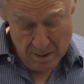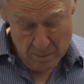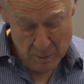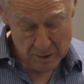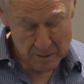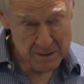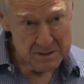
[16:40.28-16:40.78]

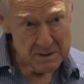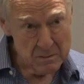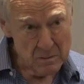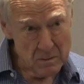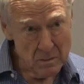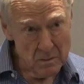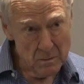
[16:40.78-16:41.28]
because
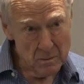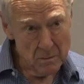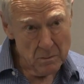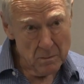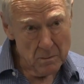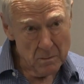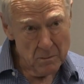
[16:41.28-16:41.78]

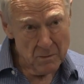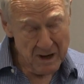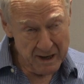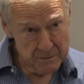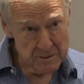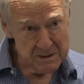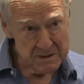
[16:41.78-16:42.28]

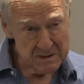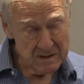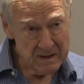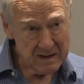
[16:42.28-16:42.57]
that was